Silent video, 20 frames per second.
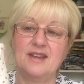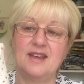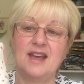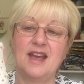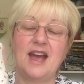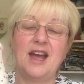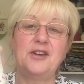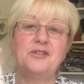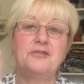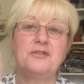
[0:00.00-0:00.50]

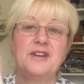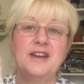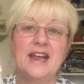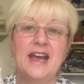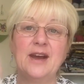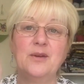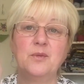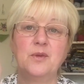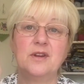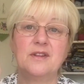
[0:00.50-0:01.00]
And for
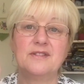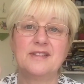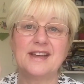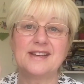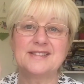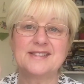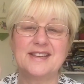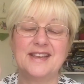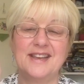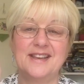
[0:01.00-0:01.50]
now,
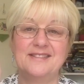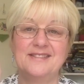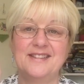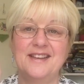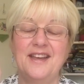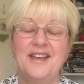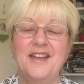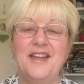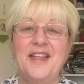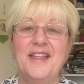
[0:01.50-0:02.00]
that's it.
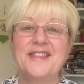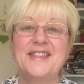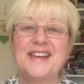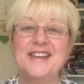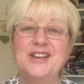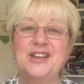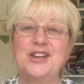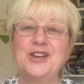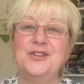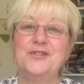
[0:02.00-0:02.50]

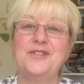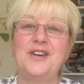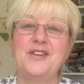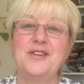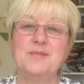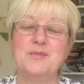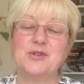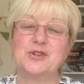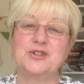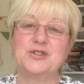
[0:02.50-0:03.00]
Thank you very
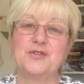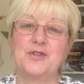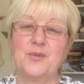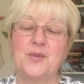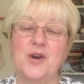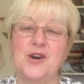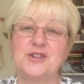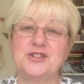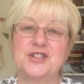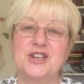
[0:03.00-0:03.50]
much for
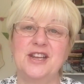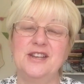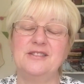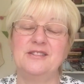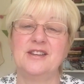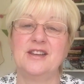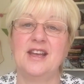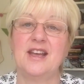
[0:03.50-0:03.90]
watching.